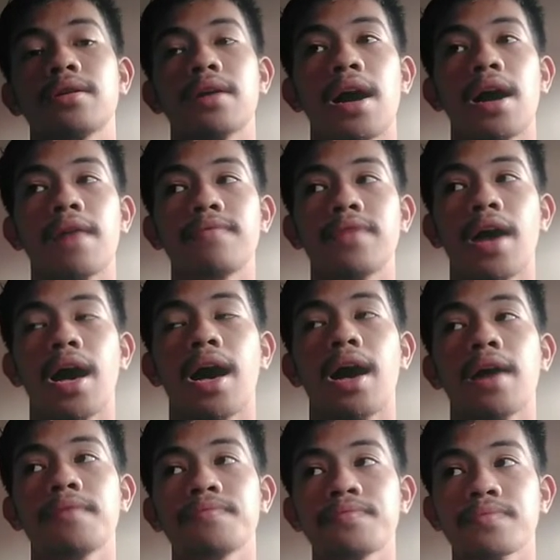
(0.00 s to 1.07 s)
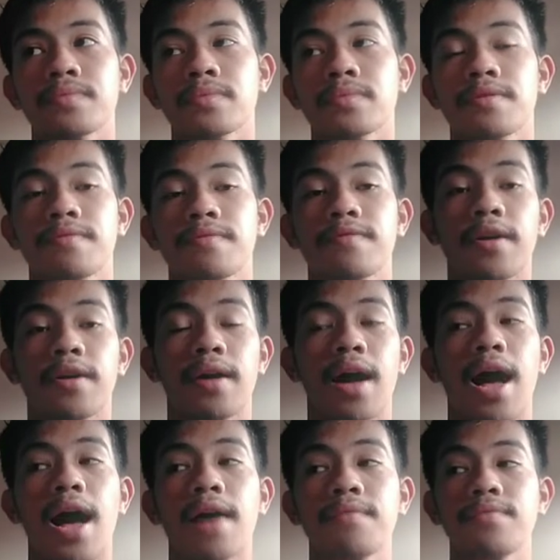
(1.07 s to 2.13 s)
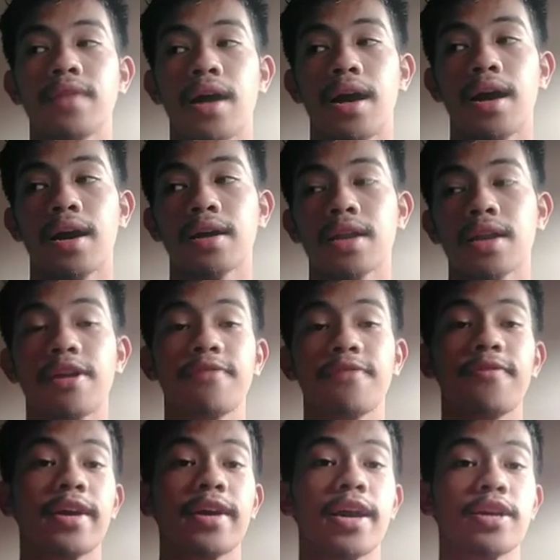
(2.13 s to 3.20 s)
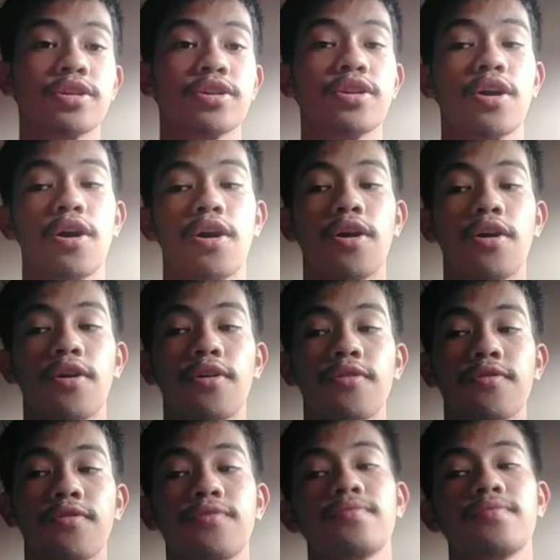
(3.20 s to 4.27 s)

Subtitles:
have the have the clarification of